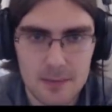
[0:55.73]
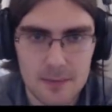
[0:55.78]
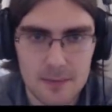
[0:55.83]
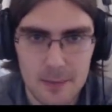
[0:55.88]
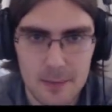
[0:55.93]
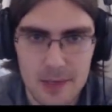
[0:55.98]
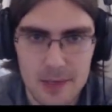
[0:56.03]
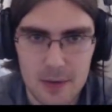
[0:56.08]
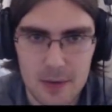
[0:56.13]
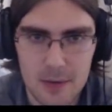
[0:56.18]
I
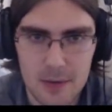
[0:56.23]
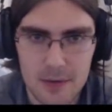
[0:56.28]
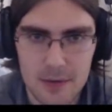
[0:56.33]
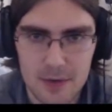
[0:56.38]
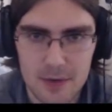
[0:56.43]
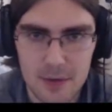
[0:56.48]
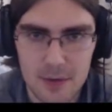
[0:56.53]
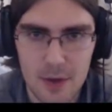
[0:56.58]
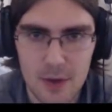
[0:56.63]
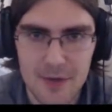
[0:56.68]
mean, I
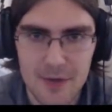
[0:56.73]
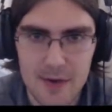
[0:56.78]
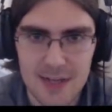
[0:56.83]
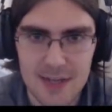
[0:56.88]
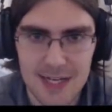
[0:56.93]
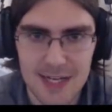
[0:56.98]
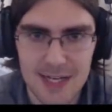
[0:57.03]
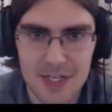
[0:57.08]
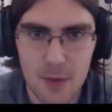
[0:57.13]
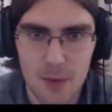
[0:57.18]
don't know if there
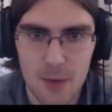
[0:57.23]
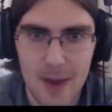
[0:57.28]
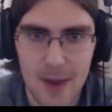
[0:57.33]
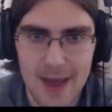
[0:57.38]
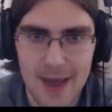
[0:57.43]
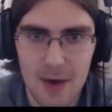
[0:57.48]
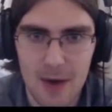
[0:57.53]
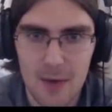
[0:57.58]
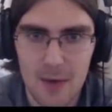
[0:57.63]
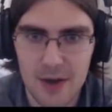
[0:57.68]
is actually a way
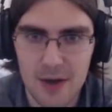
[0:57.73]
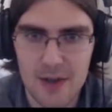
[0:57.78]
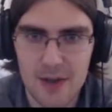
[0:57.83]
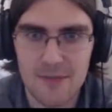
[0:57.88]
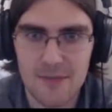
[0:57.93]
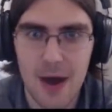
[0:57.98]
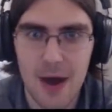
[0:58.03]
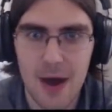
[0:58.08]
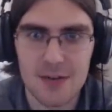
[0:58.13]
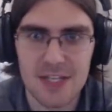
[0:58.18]
out. I don't
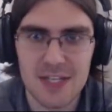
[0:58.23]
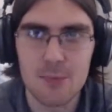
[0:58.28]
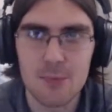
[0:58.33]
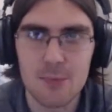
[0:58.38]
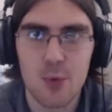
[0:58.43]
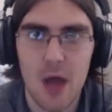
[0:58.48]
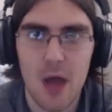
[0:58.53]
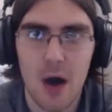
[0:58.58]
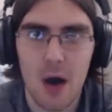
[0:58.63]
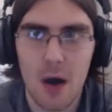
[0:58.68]
even know how
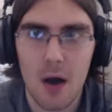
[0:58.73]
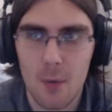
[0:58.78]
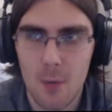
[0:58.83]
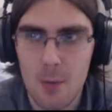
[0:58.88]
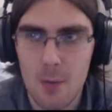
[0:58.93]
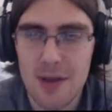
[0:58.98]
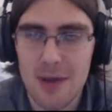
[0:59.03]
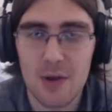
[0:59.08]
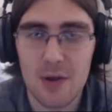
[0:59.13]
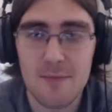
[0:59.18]
deep we are.
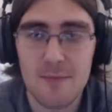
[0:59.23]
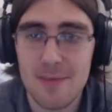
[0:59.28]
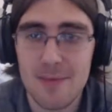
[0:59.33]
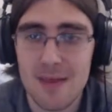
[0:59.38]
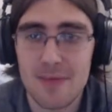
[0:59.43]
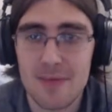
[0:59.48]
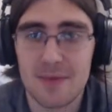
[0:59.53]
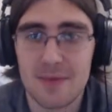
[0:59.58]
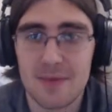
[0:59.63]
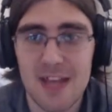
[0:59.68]
We might not even
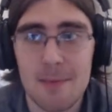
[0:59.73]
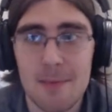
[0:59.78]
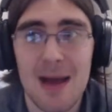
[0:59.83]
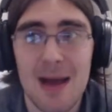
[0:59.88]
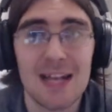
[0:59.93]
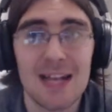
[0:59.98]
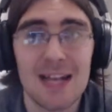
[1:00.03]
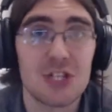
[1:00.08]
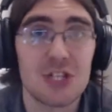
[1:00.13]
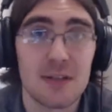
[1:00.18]
be in the same
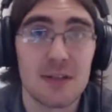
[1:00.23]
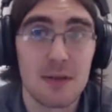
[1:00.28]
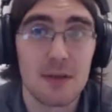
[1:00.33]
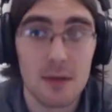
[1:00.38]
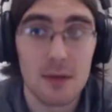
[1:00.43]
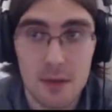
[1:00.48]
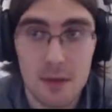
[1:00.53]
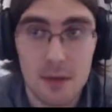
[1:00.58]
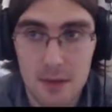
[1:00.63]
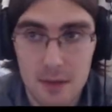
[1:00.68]
mansion.
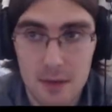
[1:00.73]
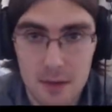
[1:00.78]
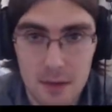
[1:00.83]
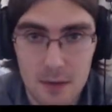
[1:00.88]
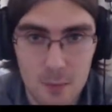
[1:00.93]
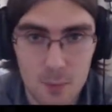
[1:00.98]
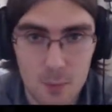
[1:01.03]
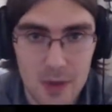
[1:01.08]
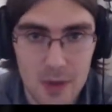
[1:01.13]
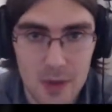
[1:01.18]

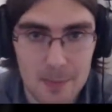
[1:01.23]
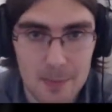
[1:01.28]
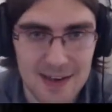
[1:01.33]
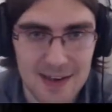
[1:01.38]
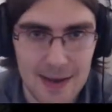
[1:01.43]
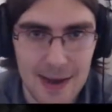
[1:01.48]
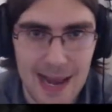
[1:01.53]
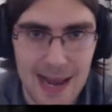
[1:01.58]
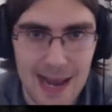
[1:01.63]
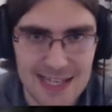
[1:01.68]
It could be in
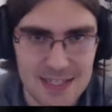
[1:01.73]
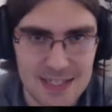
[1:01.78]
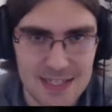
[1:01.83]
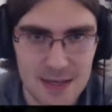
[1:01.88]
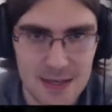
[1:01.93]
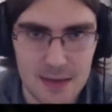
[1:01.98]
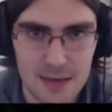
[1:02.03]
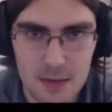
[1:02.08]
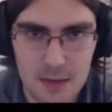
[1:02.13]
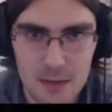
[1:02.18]

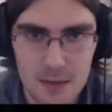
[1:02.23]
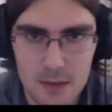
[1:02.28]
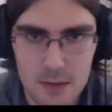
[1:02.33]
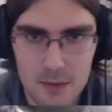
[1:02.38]
Alaska.